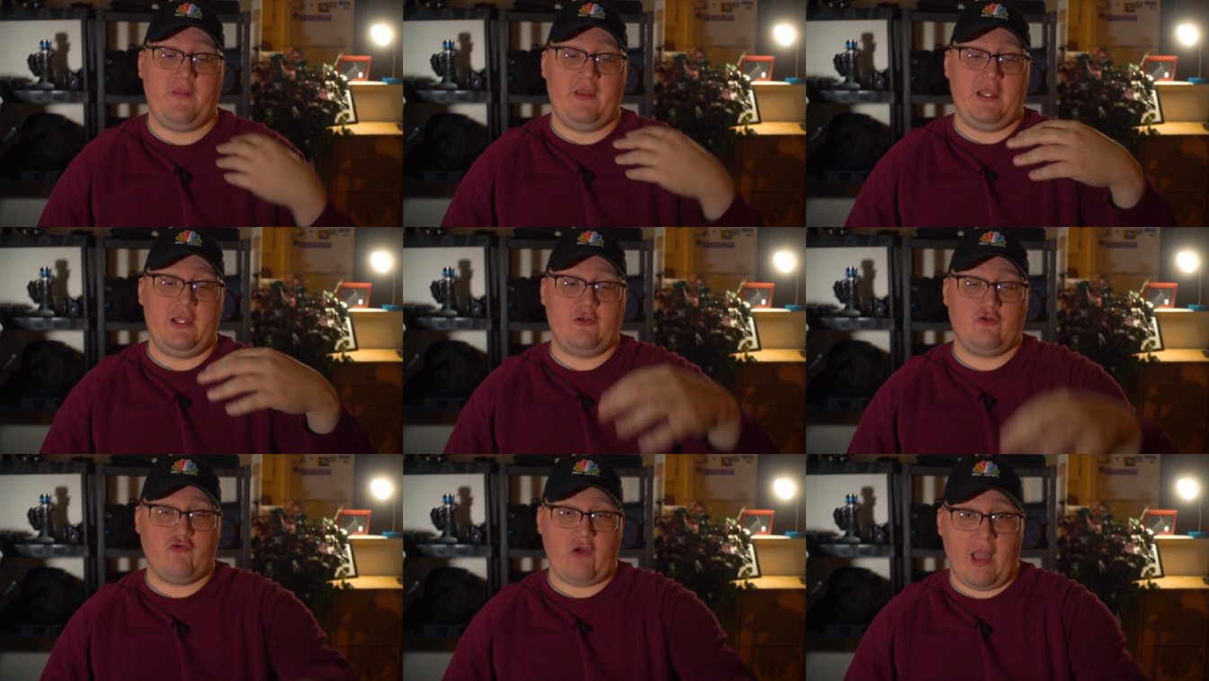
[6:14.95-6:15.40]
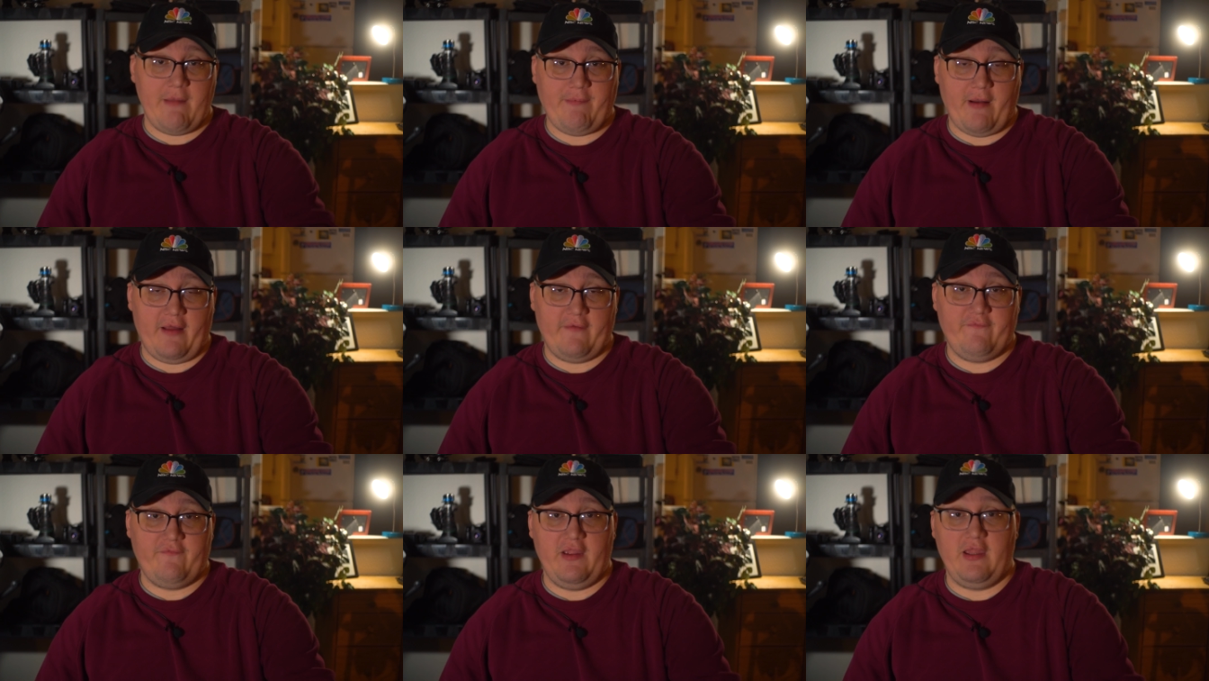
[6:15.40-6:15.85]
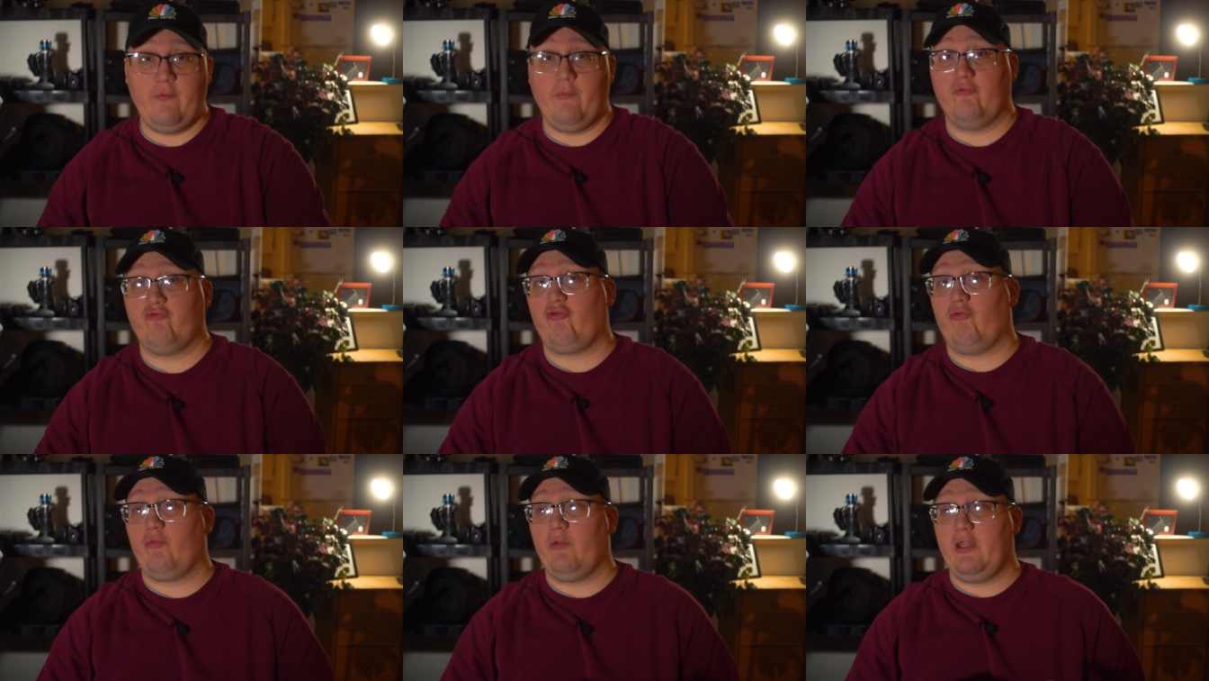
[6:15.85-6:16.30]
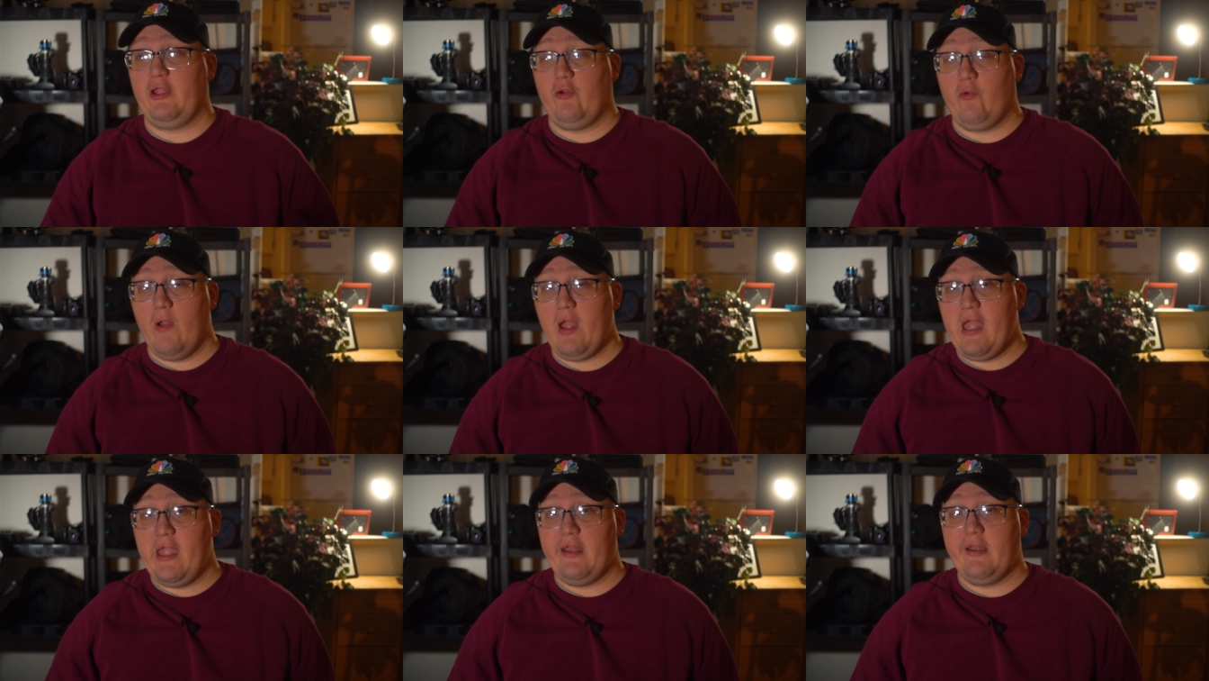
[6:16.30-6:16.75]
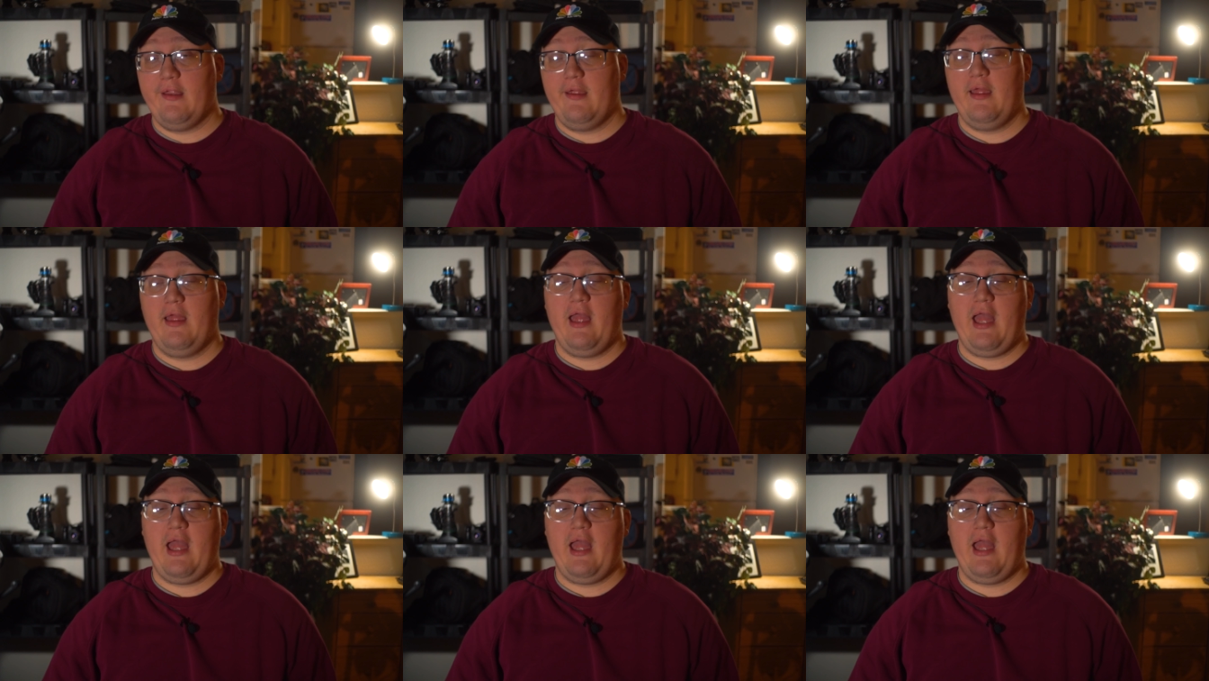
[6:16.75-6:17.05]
the tripod feet, which are really great,